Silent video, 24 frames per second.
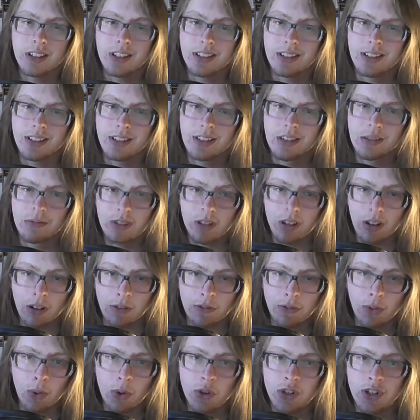It's
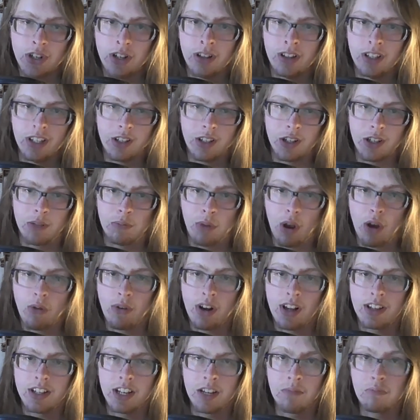unfortunately just my
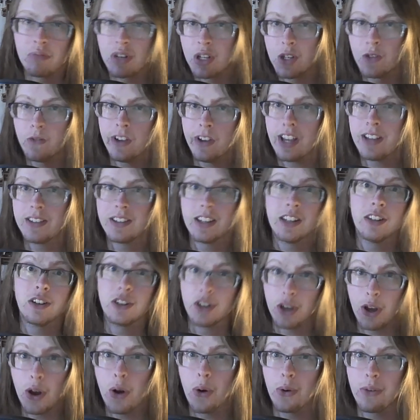resting bitch face and
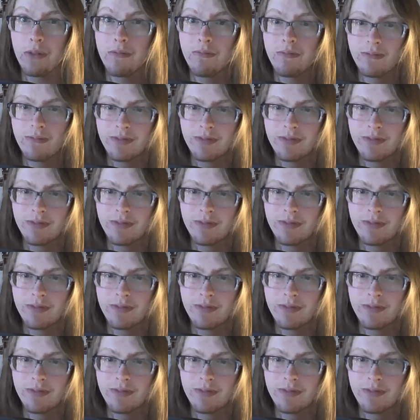tone.